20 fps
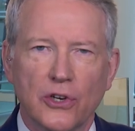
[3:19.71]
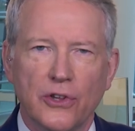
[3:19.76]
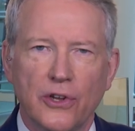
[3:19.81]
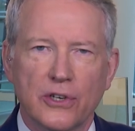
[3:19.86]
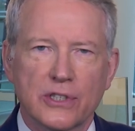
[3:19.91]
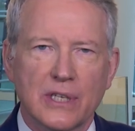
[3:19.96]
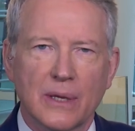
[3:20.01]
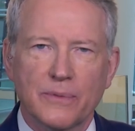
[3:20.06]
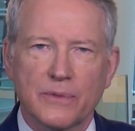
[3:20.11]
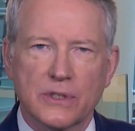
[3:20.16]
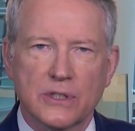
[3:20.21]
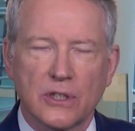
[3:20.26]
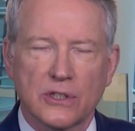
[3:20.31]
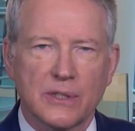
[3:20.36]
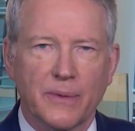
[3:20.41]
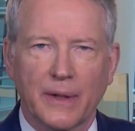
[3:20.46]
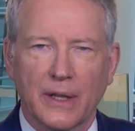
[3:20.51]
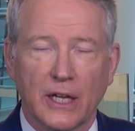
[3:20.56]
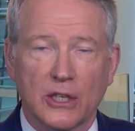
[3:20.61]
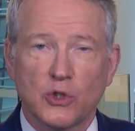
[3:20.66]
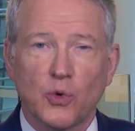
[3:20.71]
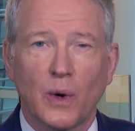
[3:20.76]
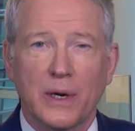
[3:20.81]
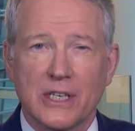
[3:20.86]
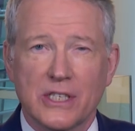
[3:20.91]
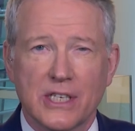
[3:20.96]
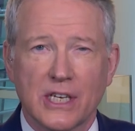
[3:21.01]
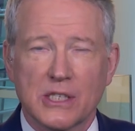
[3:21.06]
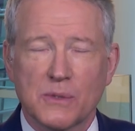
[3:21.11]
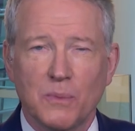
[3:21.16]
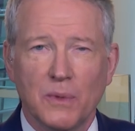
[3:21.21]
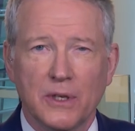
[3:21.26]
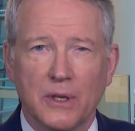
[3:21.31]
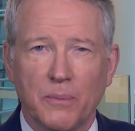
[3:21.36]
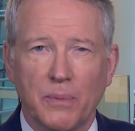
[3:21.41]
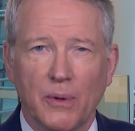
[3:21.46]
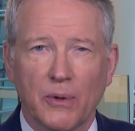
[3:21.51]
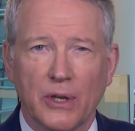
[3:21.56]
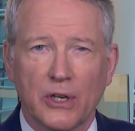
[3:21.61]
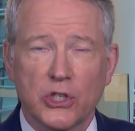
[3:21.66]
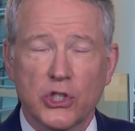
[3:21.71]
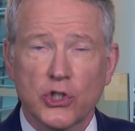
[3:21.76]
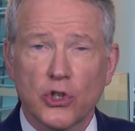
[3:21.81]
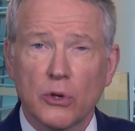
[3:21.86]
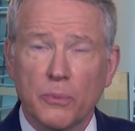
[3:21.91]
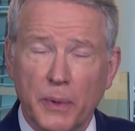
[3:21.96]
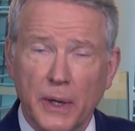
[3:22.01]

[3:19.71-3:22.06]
There's some, still something like 26 million people uninsured,